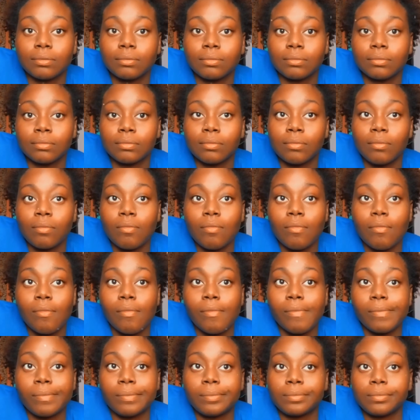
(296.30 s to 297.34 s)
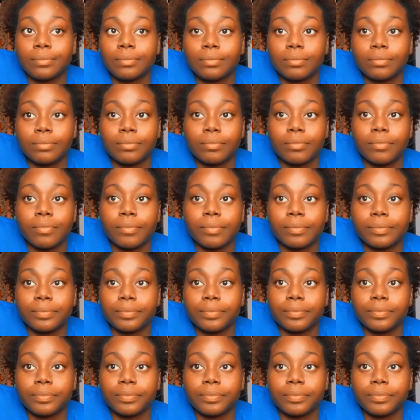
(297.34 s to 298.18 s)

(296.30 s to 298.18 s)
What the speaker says: Nobody speaks.